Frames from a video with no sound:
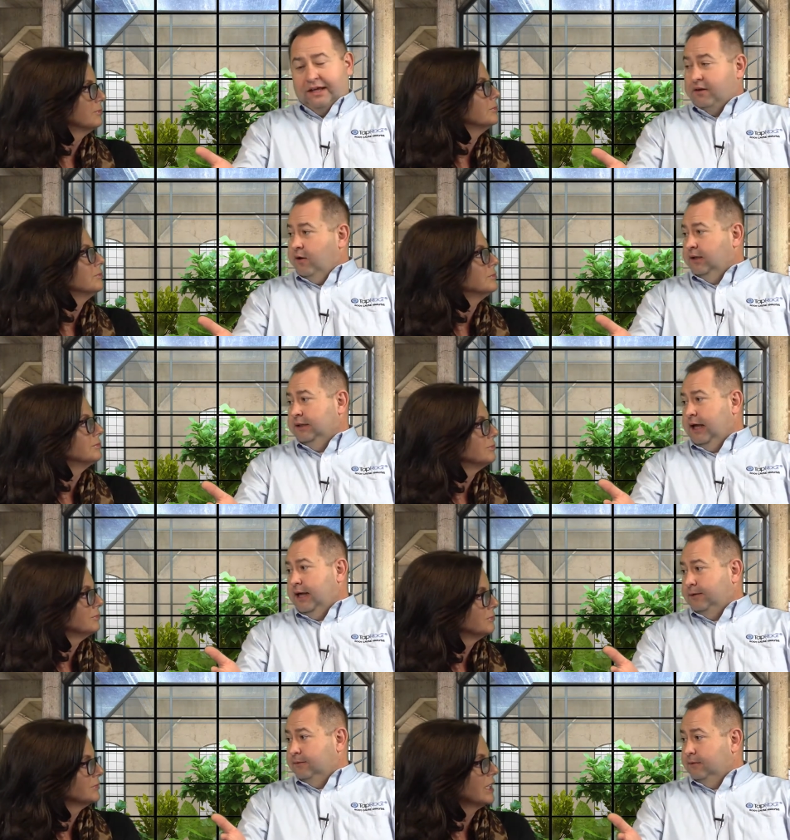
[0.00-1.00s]
Speaker 1: got the
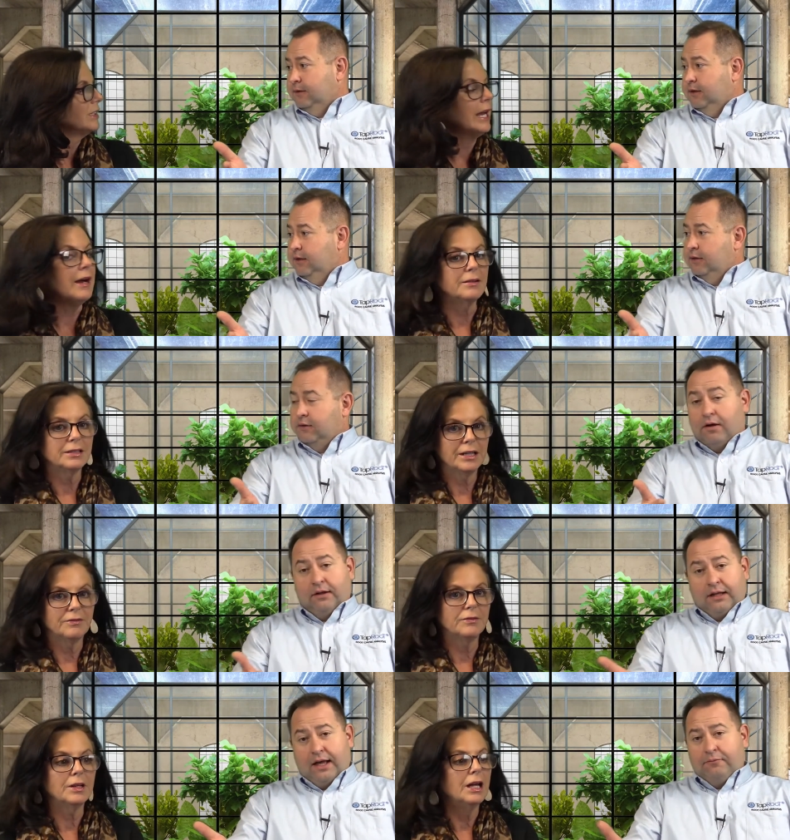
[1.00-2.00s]
online.
Speaker 2: Yeah. The if,
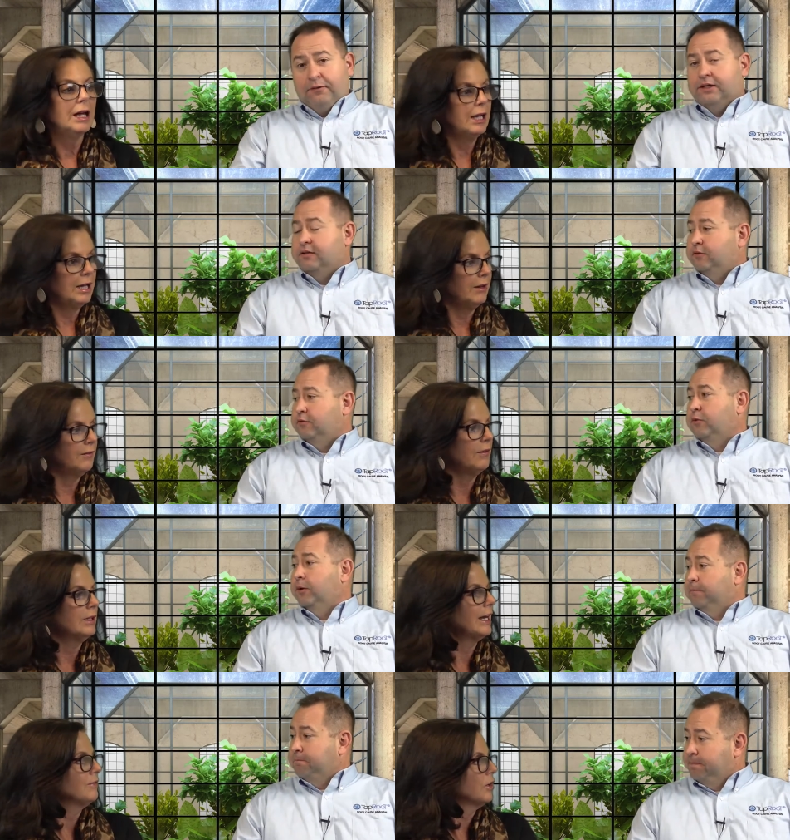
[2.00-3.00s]
online we can. If
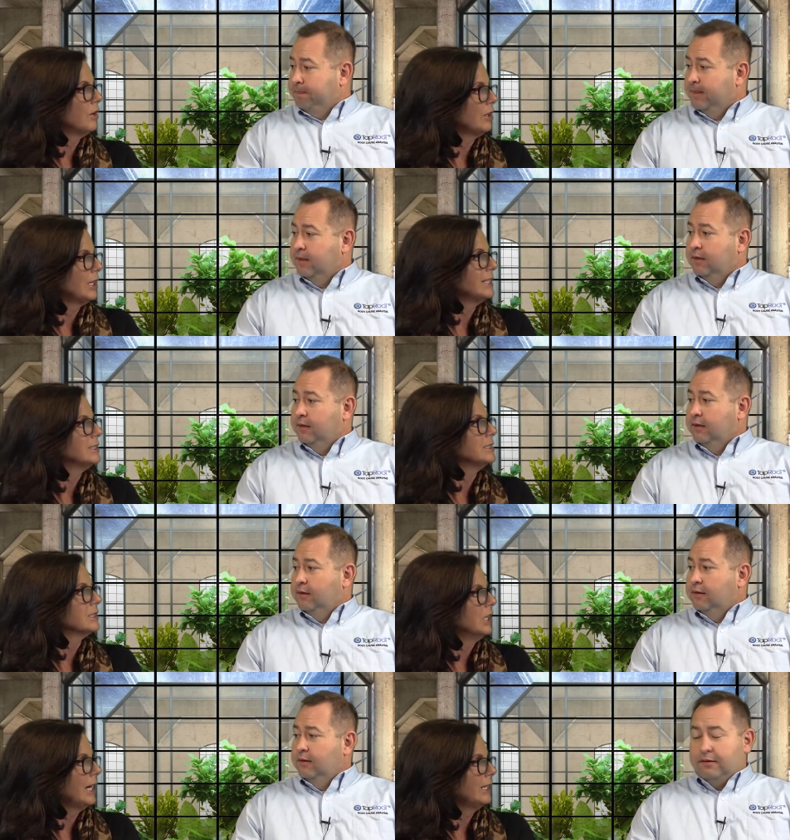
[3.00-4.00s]
like for our licensed
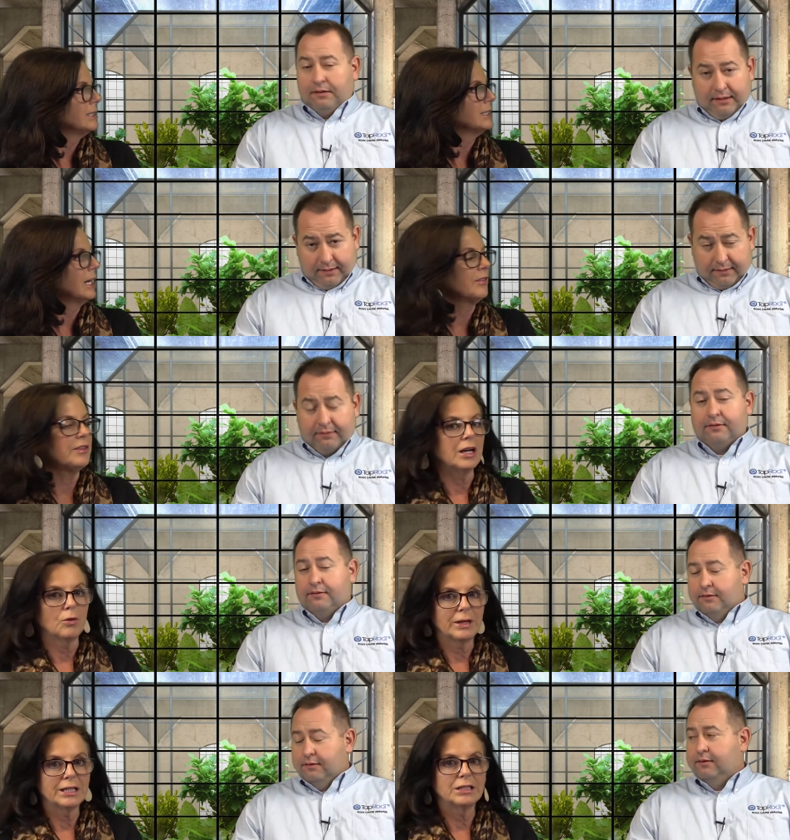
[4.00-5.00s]
clients yeah. out there,
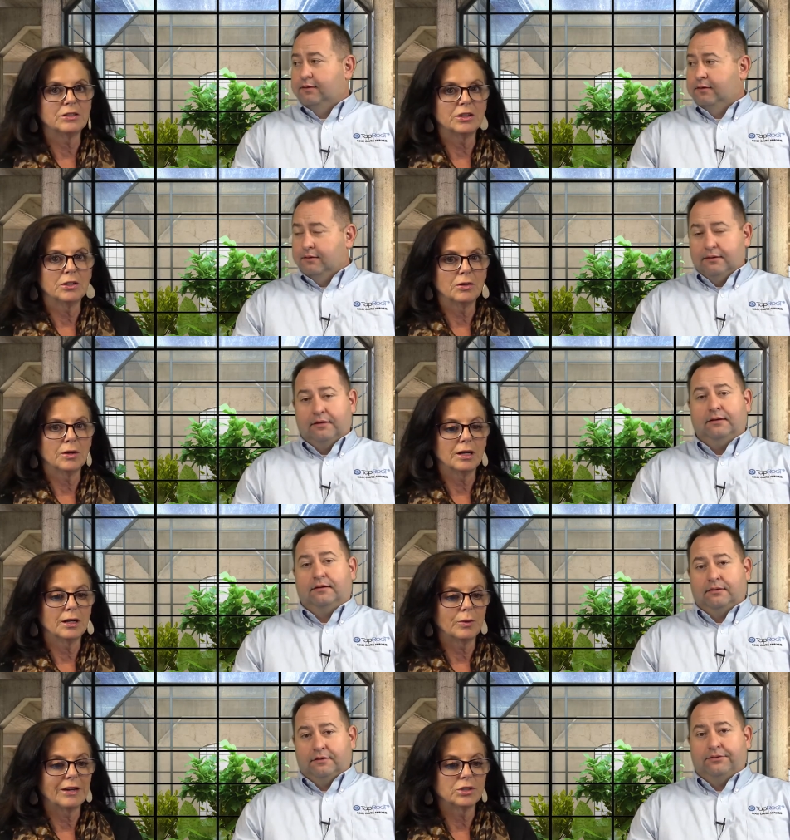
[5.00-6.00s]
we can do. Yeah.
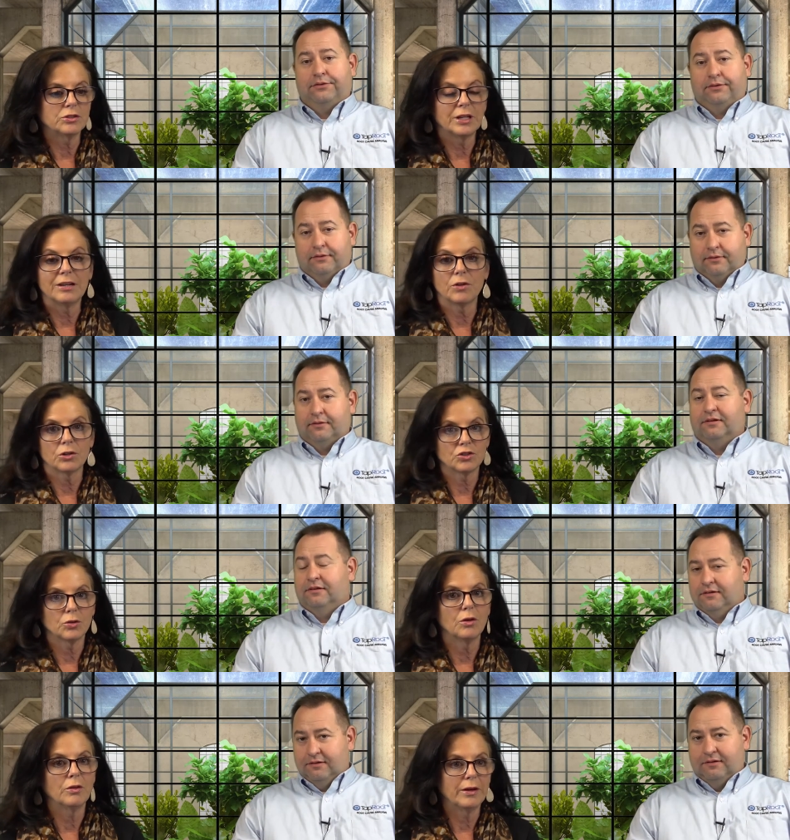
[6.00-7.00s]
Uh, we have a two-day
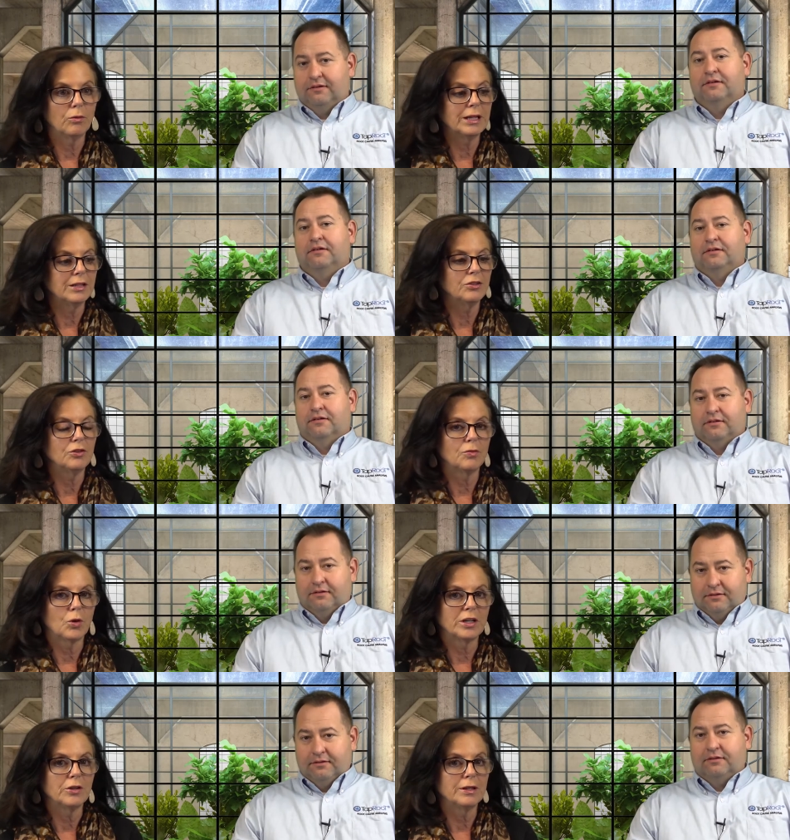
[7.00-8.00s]
virtual that we can do
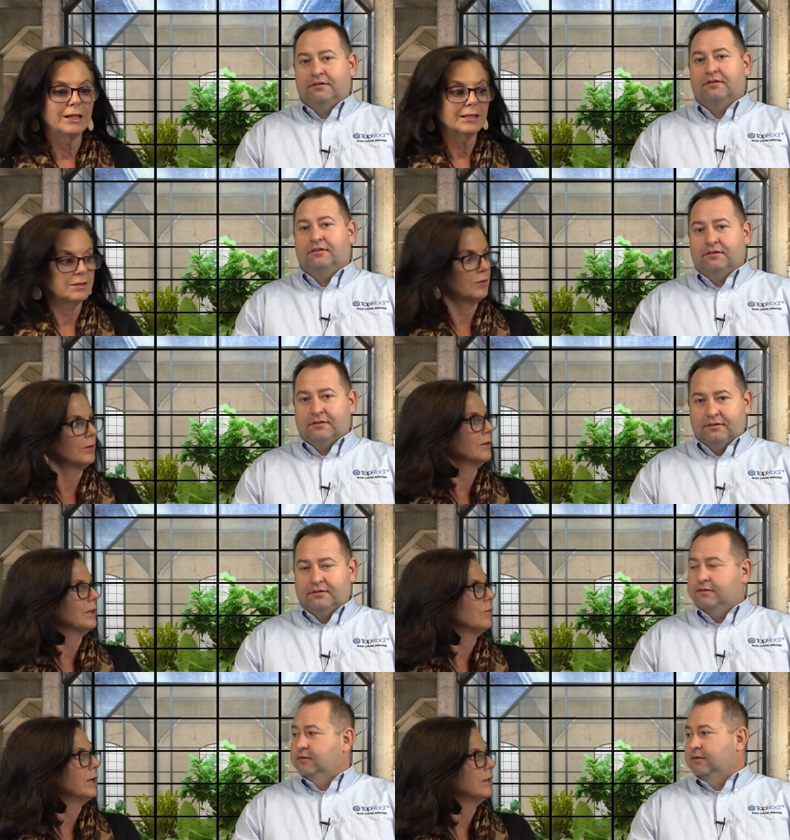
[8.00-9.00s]
for you, and that's going
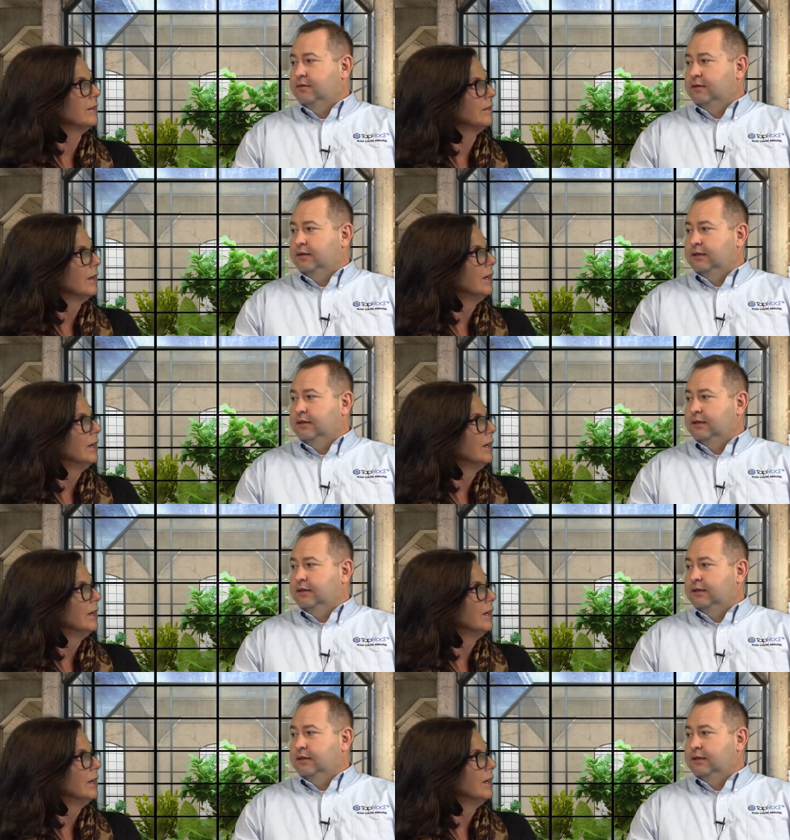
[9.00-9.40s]
really well as